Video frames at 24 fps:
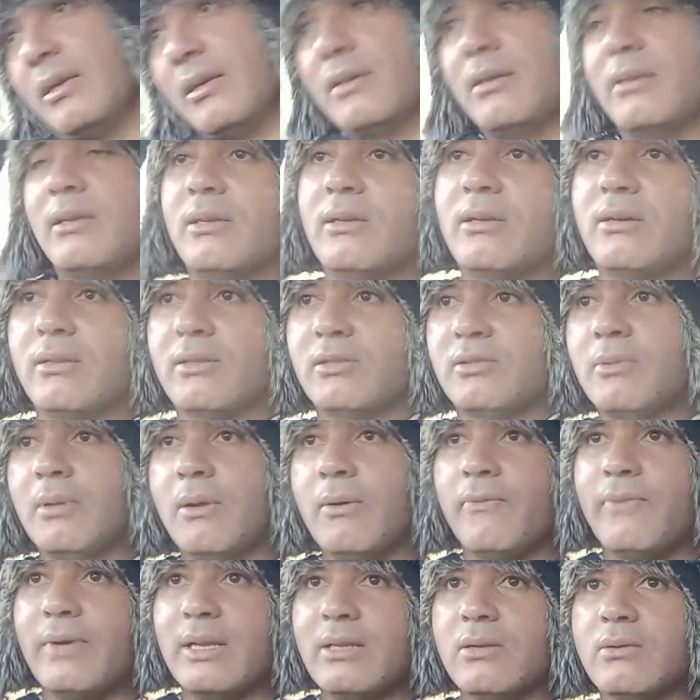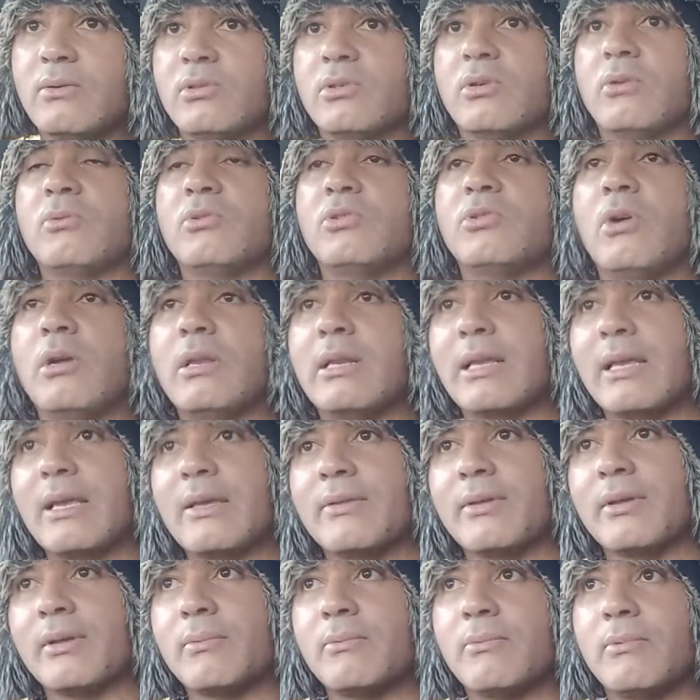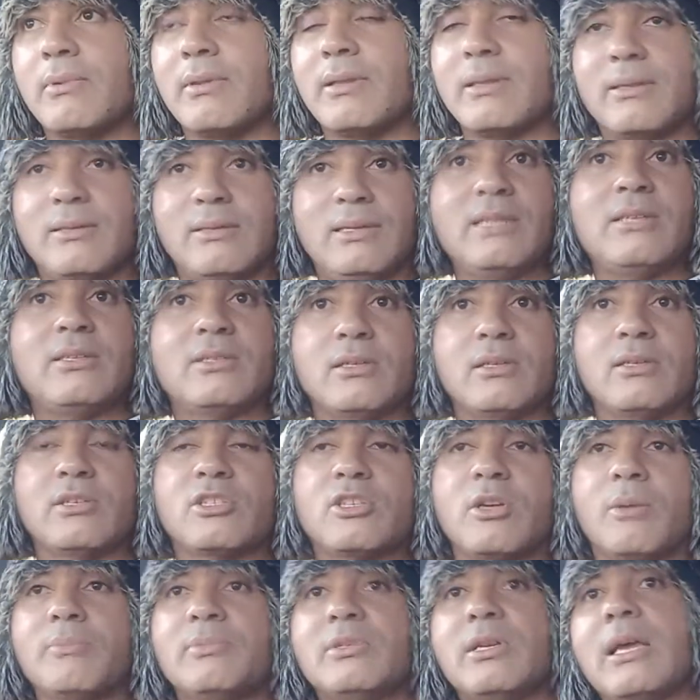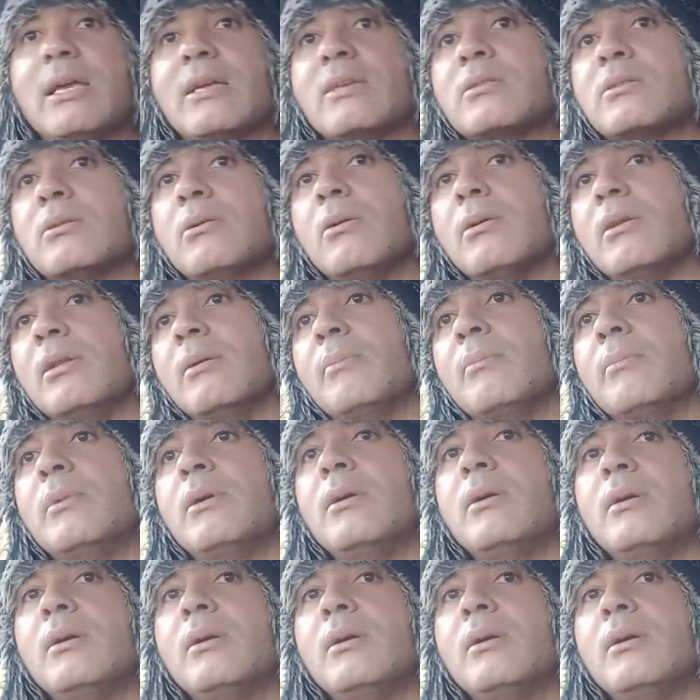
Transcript: you know, there's little videos I'll join together, each of the subjects on them.